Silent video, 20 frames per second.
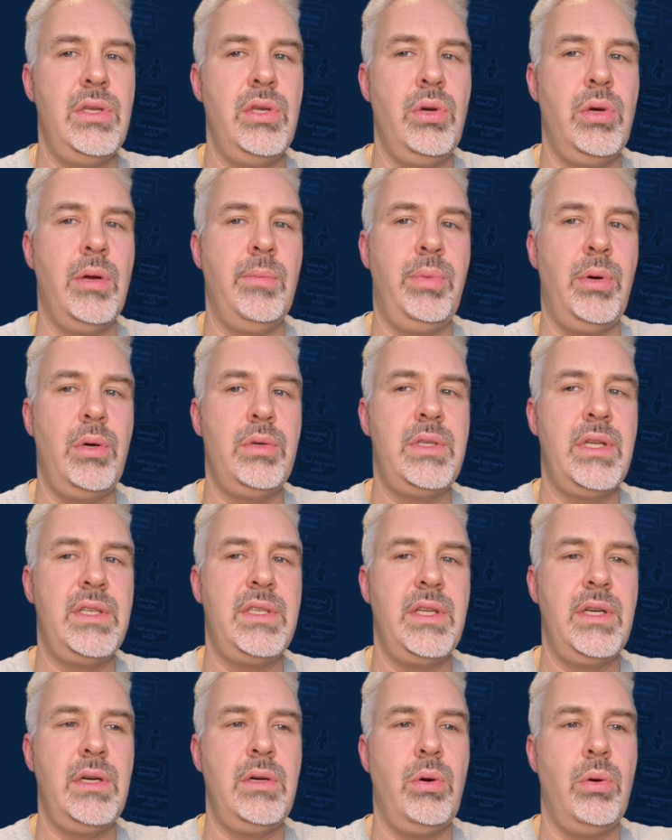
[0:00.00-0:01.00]
you can
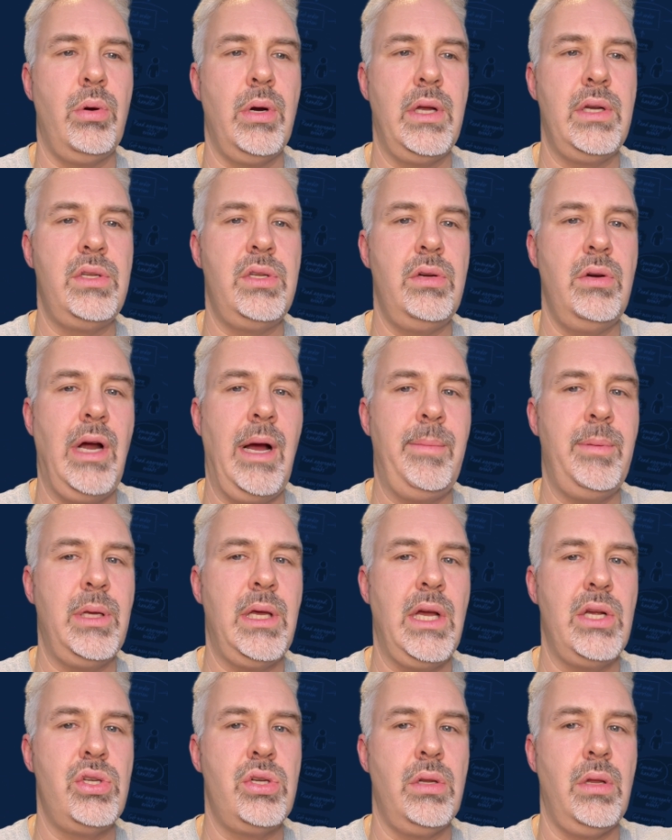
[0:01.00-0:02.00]
process it according to your
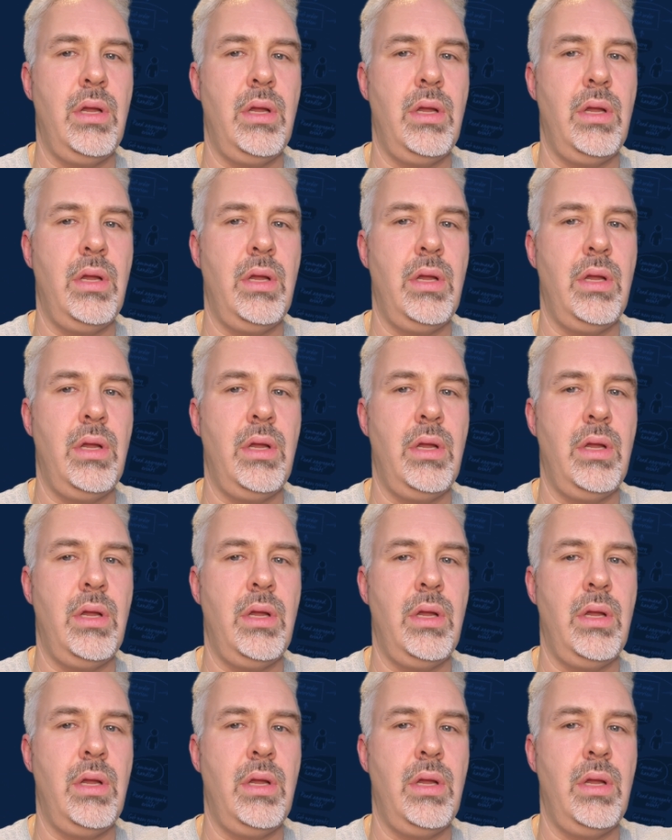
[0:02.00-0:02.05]
application